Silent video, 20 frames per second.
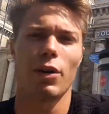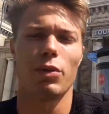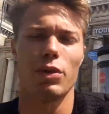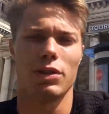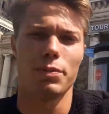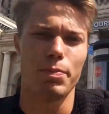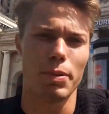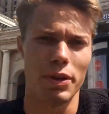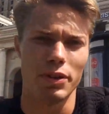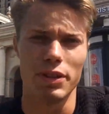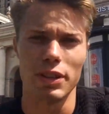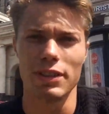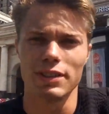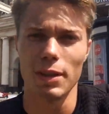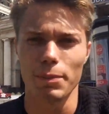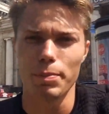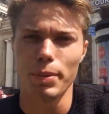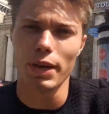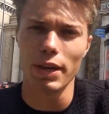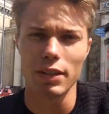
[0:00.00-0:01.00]
I was
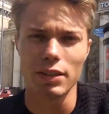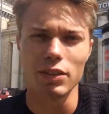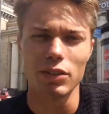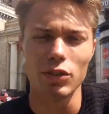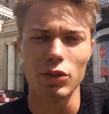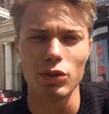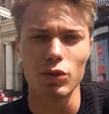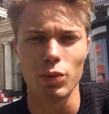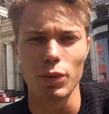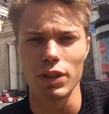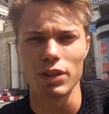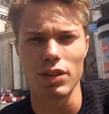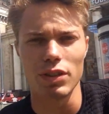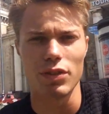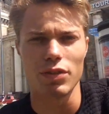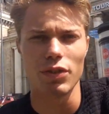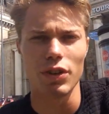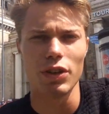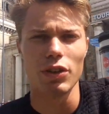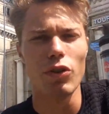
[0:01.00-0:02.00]
participating in
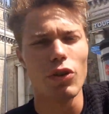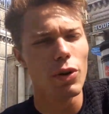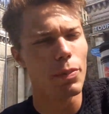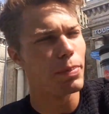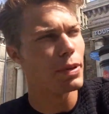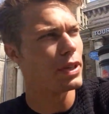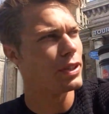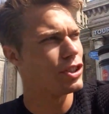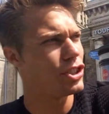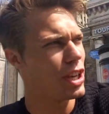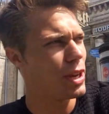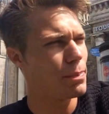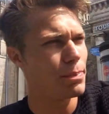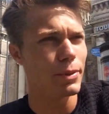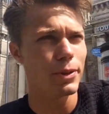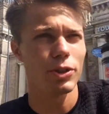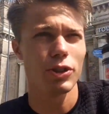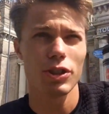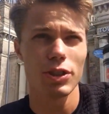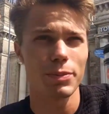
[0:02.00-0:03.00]
U23 European
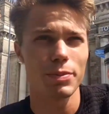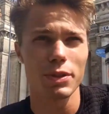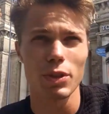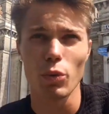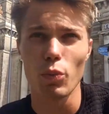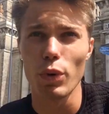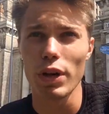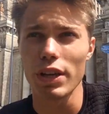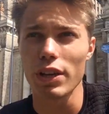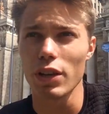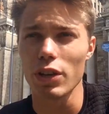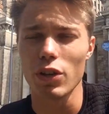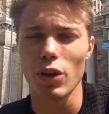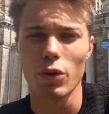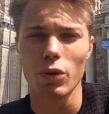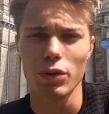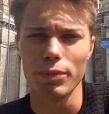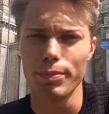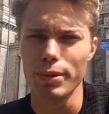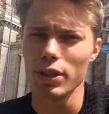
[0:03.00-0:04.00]
Championships a week
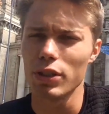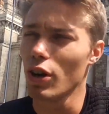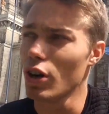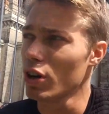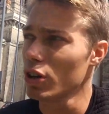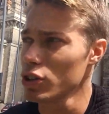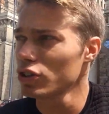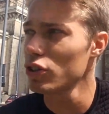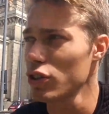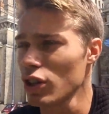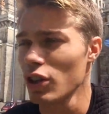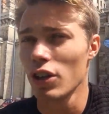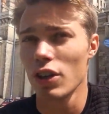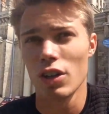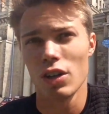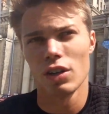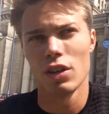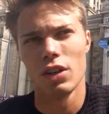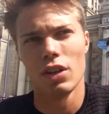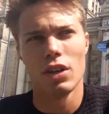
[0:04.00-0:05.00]
ago in Bydgoszcz.
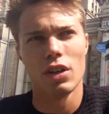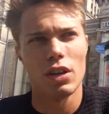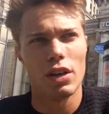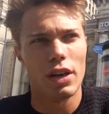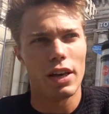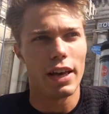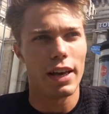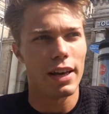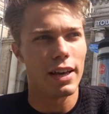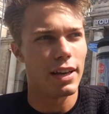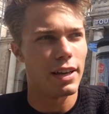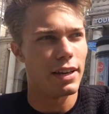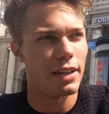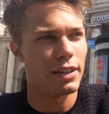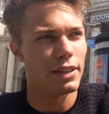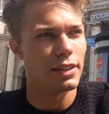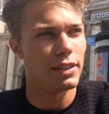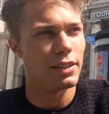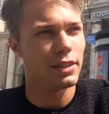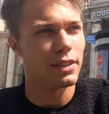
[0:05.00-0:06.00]

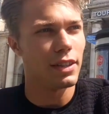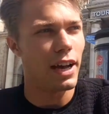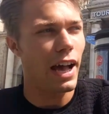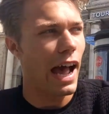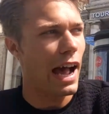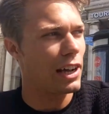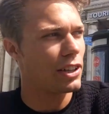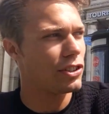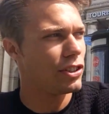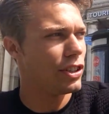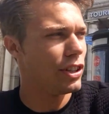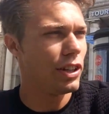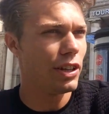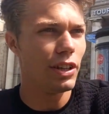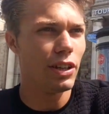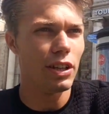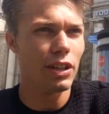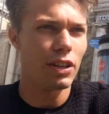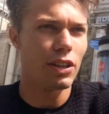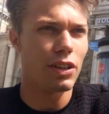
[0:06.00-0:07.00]
And I
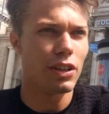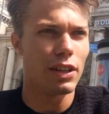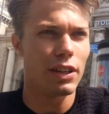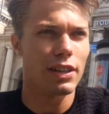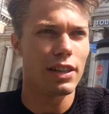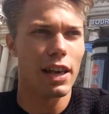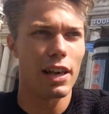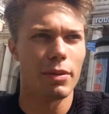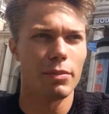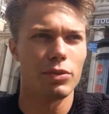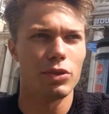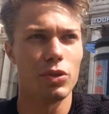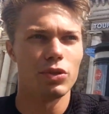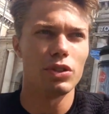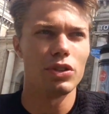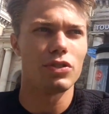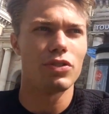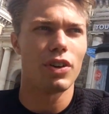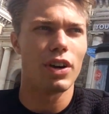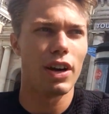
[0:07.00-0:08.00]
actually came
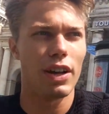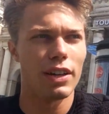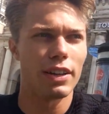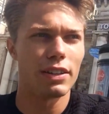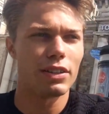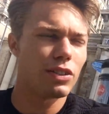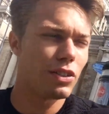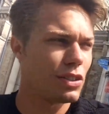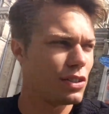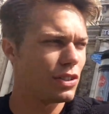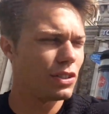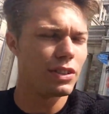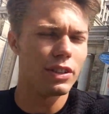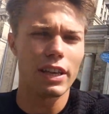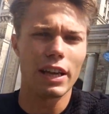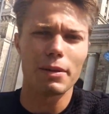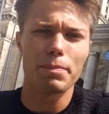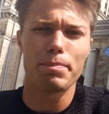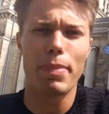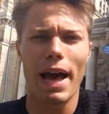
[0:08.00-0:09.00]
to Israel and
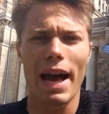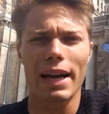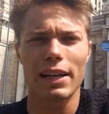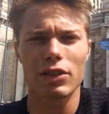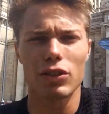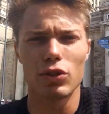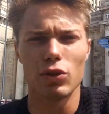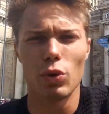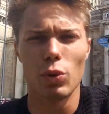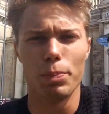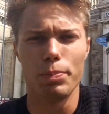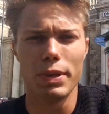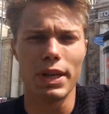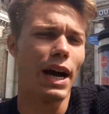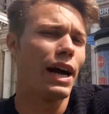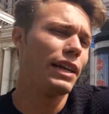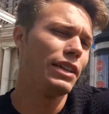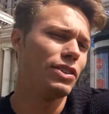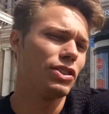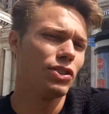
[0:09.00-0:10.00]
get back to
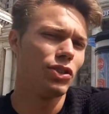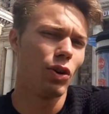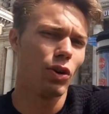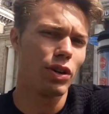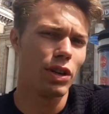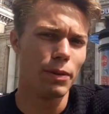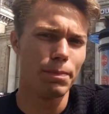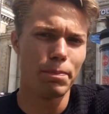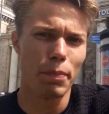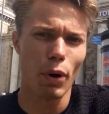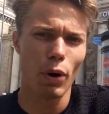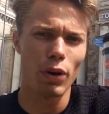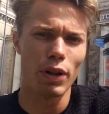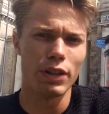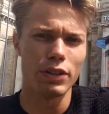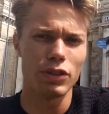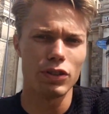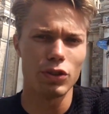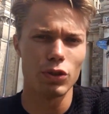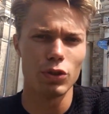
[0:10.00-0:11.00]
Bialystok in
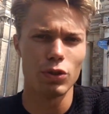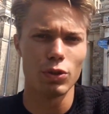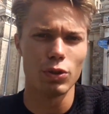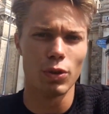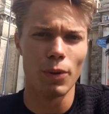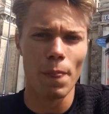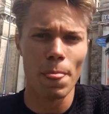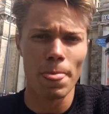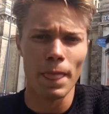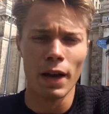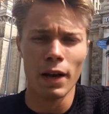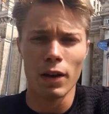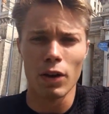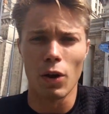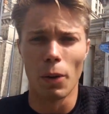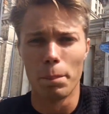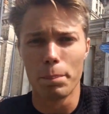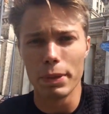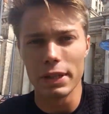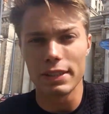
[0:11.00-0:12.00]
Poland to
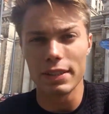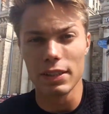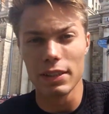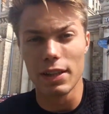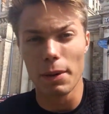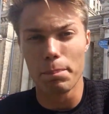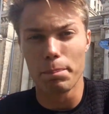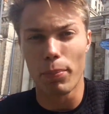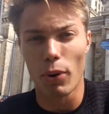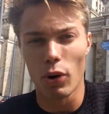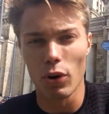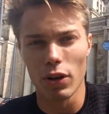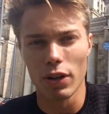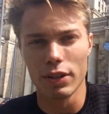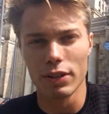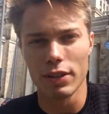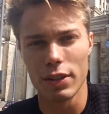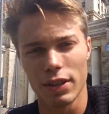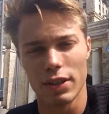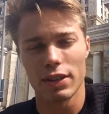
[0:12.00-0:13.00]
compete in the
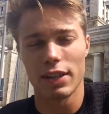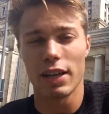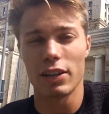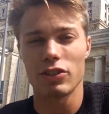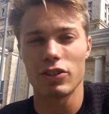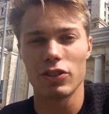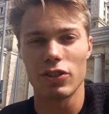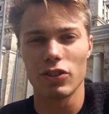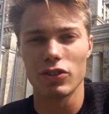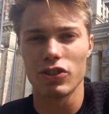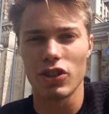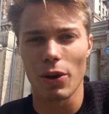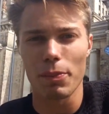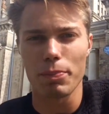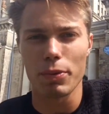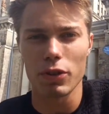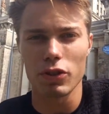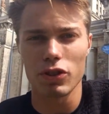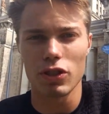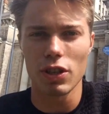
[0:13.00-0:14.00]
Poland National
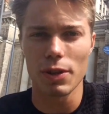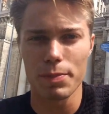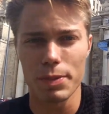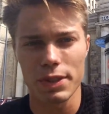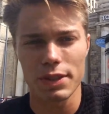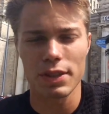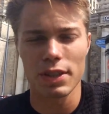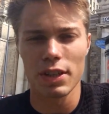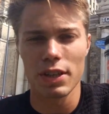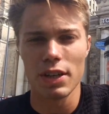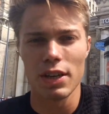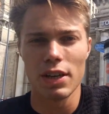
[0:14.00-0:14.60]
Championships,